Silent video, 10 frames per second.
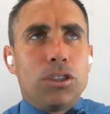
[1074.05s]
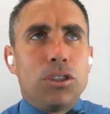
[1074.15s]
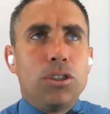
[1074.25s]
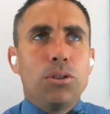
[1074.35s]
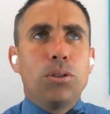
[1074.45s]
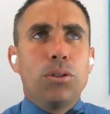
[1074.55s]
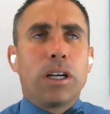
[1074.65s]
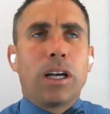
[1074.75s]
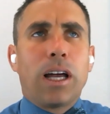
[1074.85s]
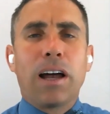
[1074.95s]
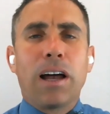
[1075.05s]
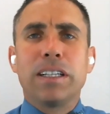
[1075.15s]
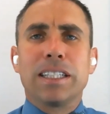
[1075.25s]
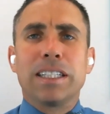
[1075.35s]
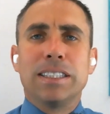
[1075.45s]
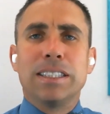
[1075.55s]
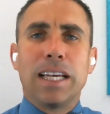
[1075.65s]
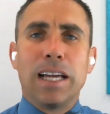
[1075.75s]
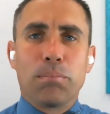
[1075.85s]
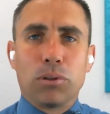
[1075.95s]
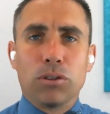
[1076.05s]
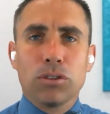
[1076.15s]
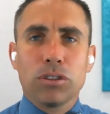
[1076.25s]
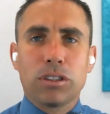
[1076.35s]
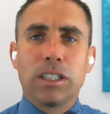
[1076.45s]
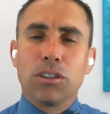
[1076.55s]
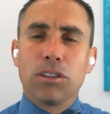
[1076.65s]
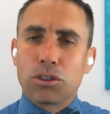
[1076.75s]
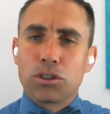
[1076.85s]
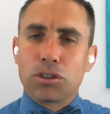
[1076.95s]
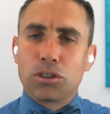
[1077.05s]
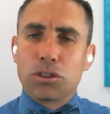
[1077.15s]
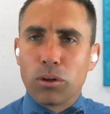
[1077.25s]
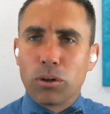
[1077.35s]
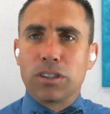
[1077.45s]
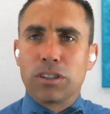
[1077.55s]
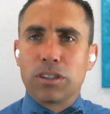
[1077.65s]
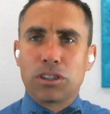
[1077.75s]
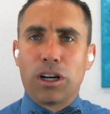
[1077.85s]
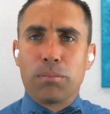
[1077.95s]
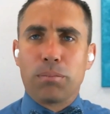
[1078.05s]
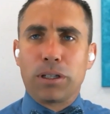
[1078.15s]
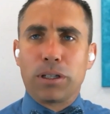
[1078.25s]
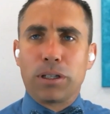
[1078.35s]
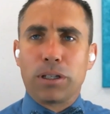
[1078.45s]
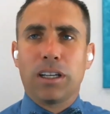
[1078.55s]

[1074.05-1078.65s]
Do you have any examples to illustrate the importance of this topic?